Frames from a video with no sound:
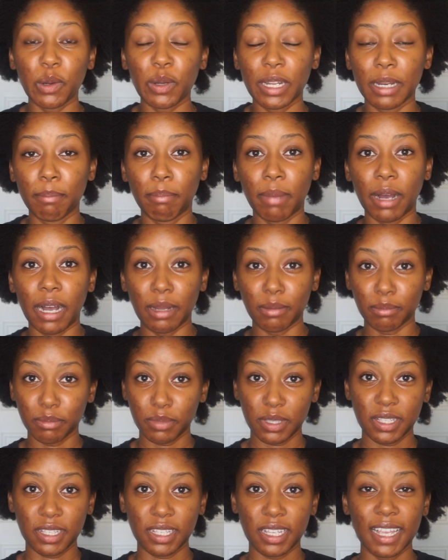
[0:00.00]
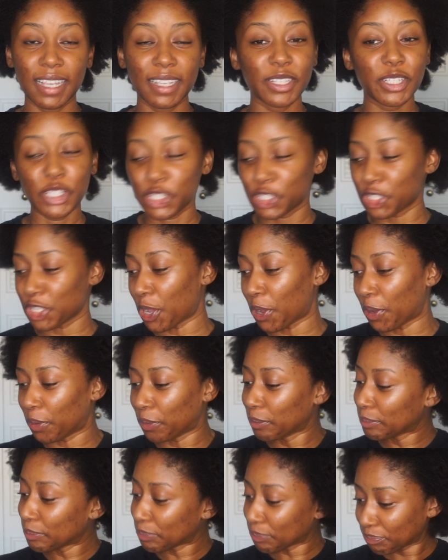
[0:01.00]
in bumps.
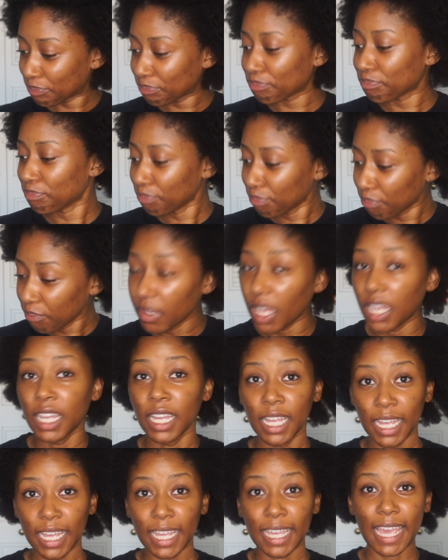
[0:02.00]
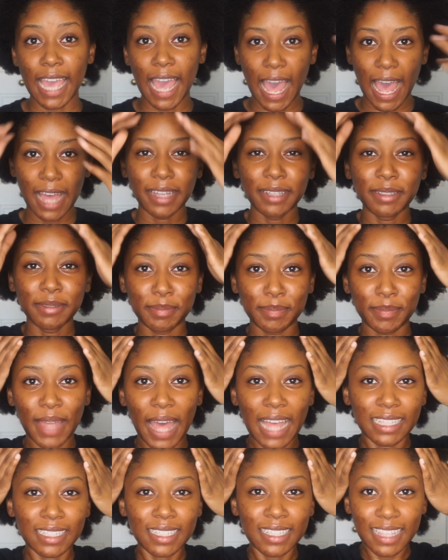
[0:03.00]
So yeah,
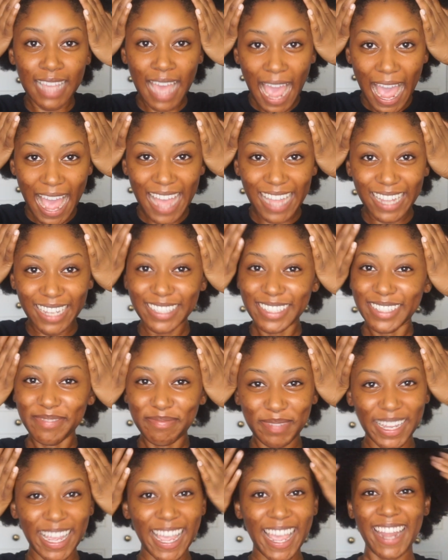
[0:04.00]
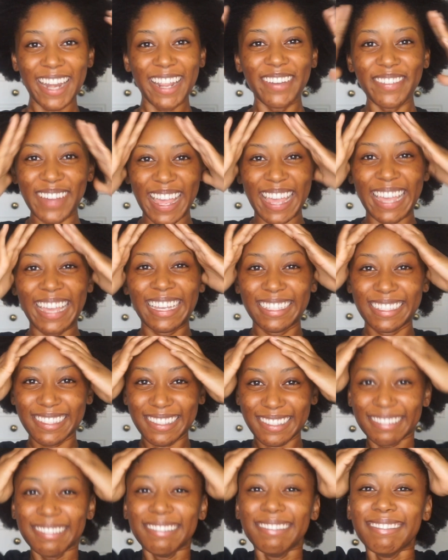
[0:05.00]
that's that. But
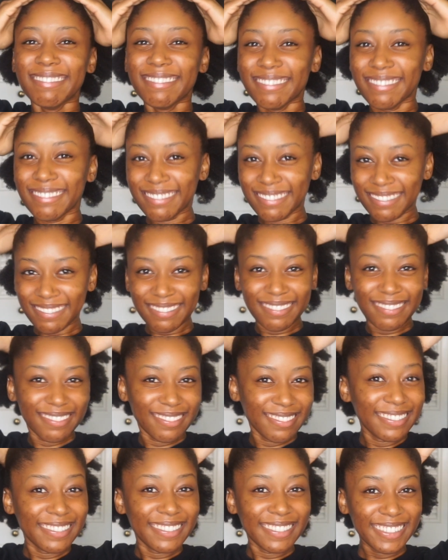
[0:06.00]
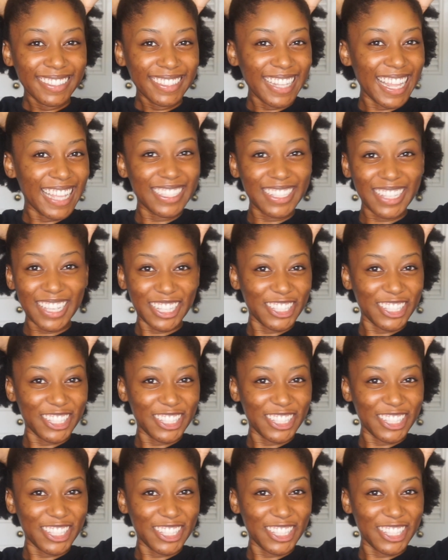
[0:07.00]
anyways, let's get